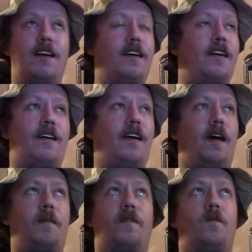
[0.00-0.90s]
Yeah,
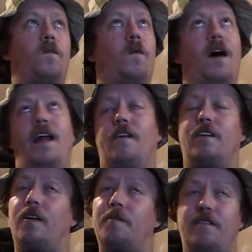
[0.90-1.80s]
but whatever.
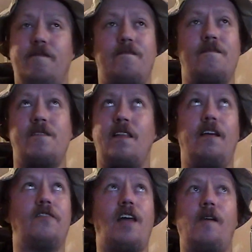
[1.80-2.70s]
I mean,
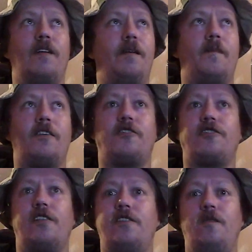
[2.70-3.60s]
there's not really much
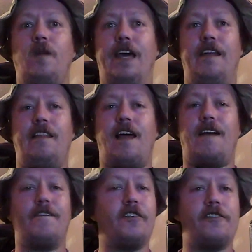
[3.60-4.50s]
to do in
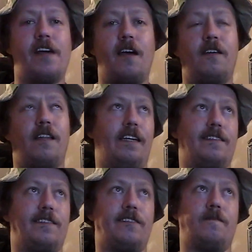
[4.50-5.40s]
Lavender Town, at
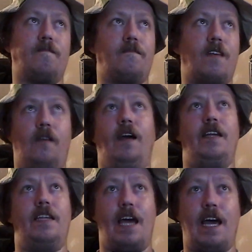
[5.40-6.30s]
least not right
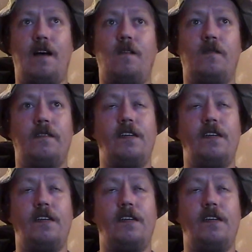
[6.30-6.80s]
now.